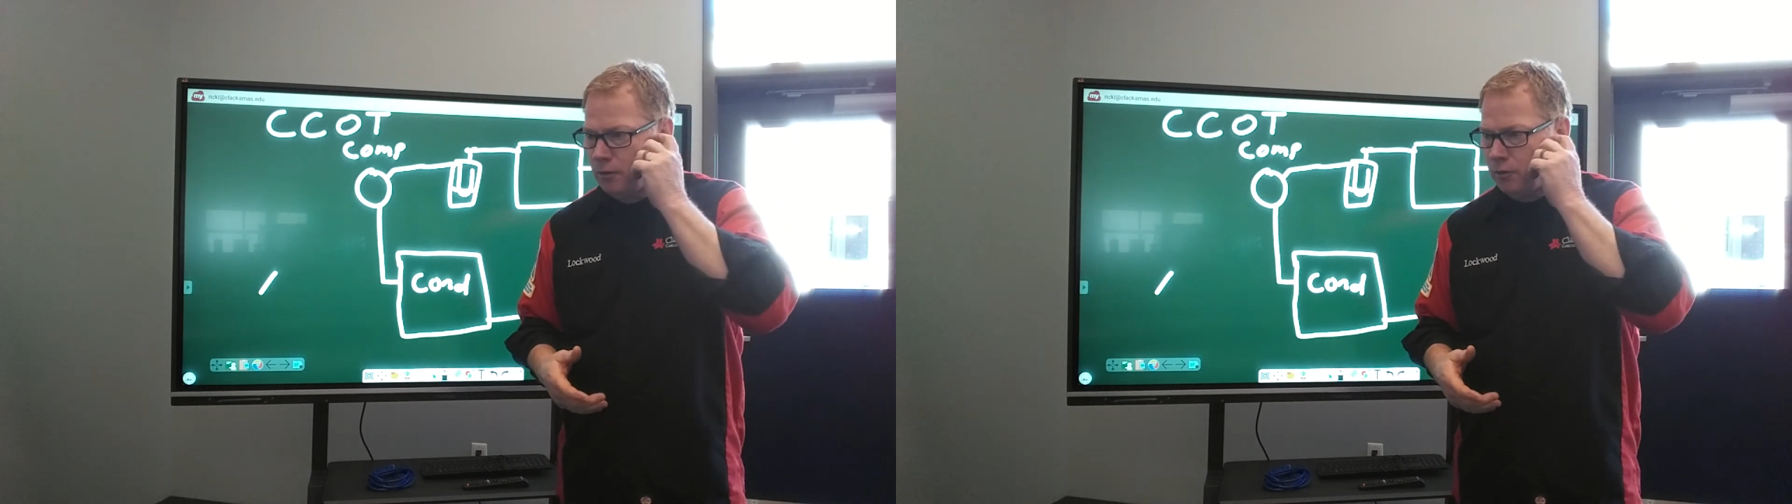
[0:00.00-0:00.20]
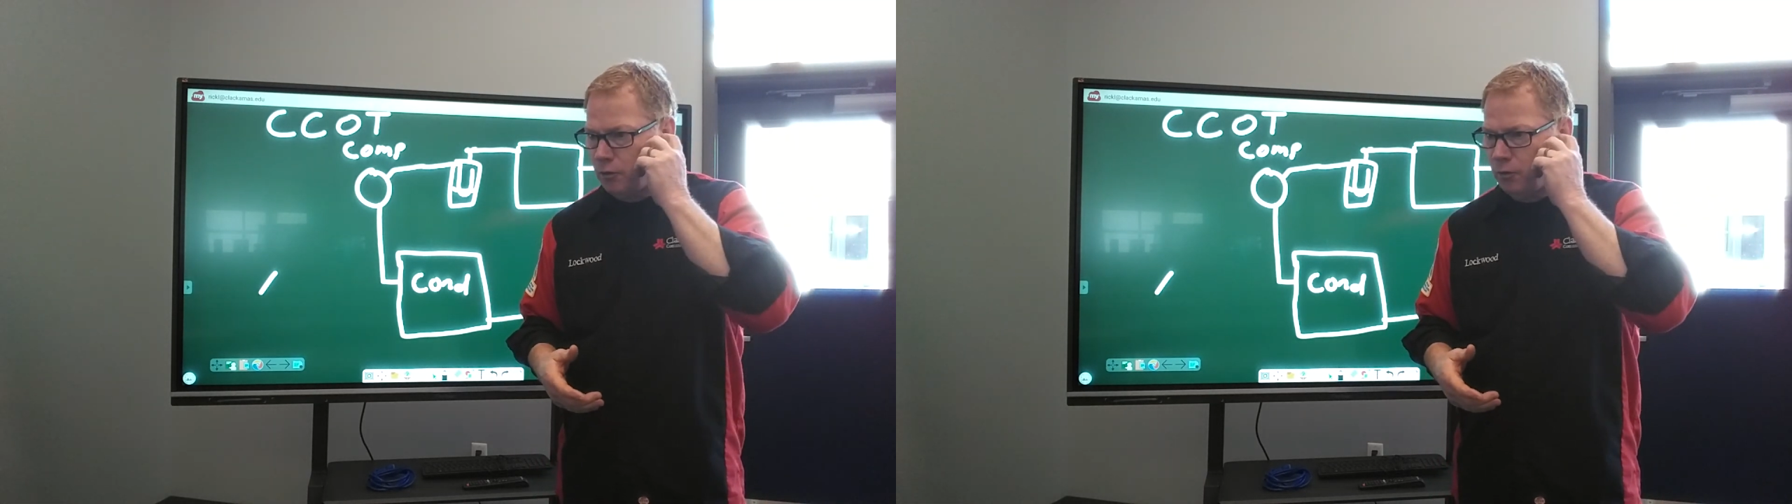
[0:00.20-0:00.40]

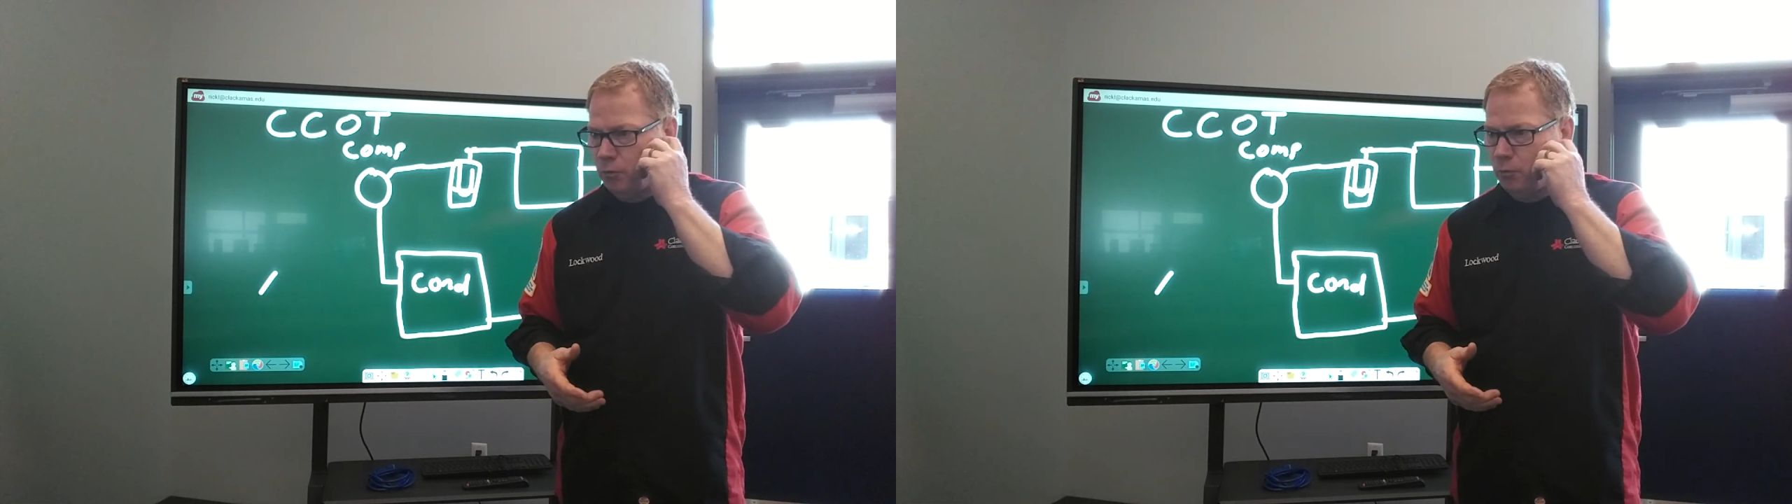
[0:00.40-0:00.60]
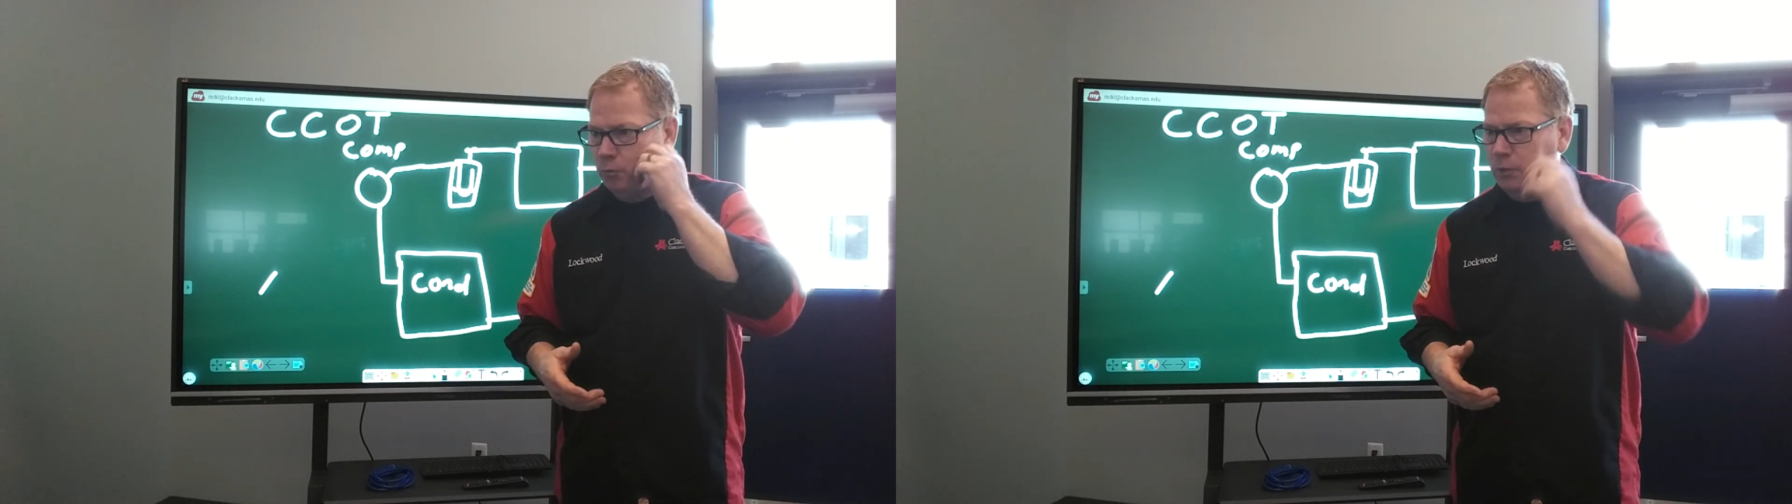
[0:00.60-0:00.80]
So
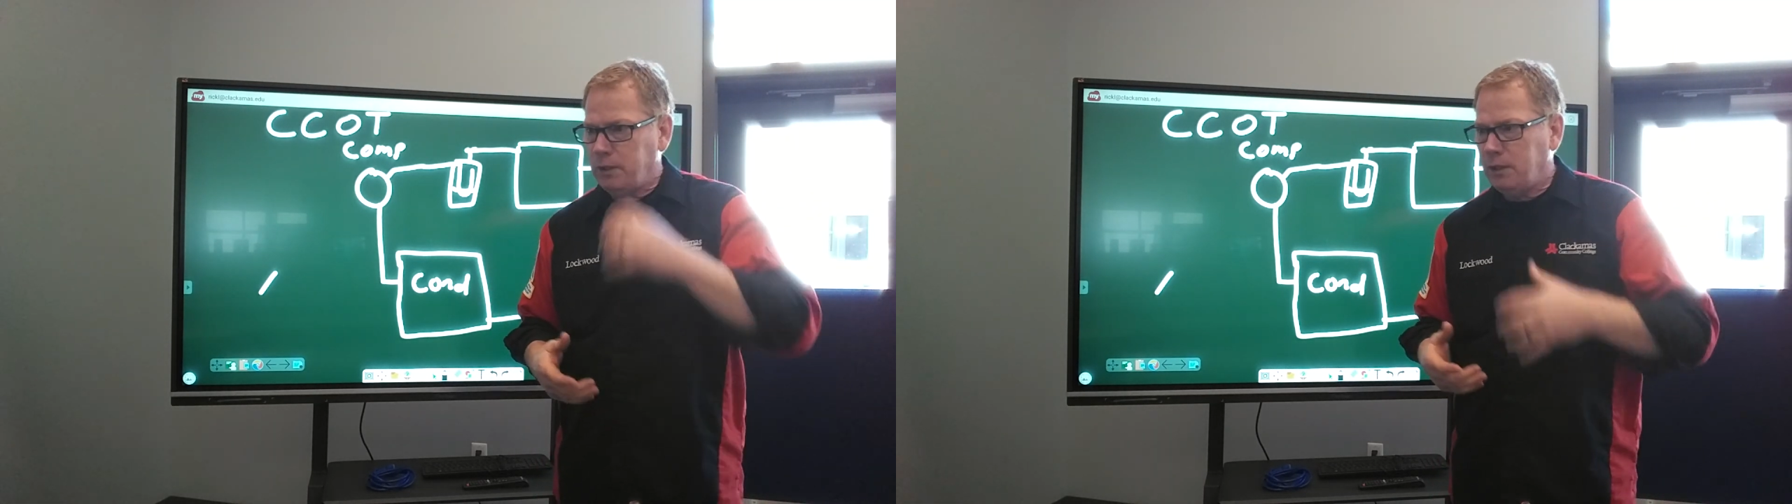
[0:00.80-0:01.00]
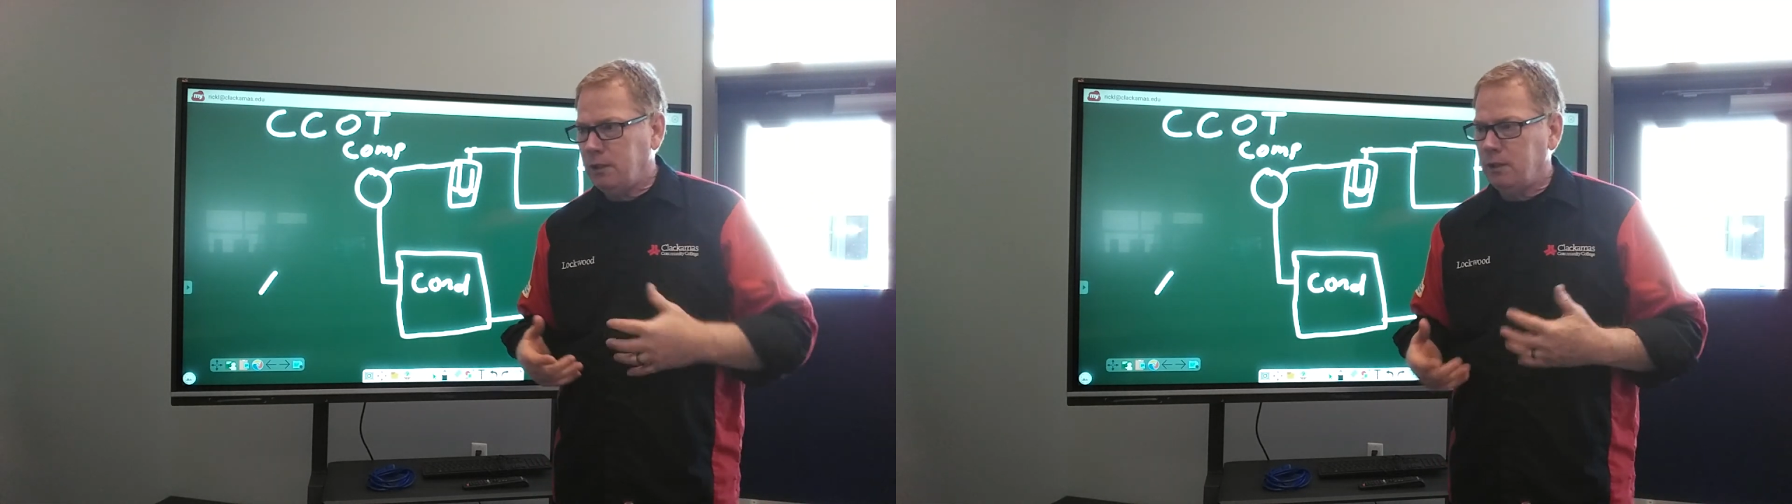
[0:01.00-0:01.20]

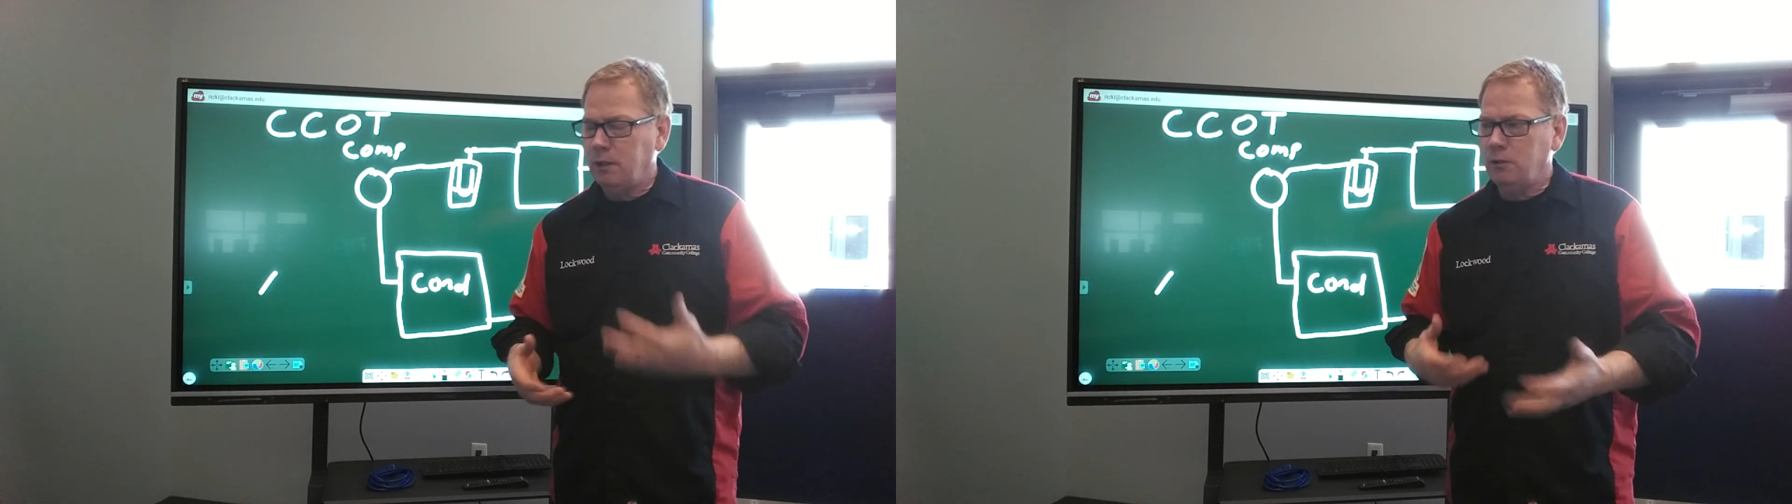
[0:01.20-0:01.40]
we